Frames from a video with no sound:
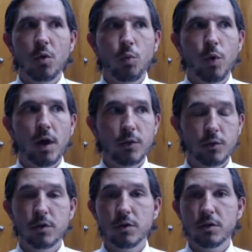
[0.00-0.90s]

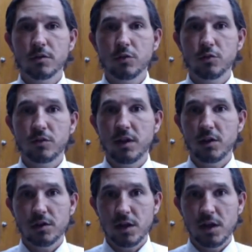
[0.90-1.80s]
whether to stay
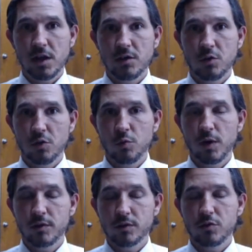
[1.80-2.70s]
online or
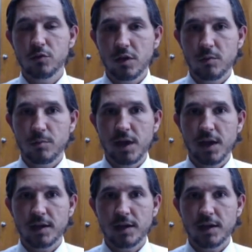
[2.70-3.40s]
whether to come back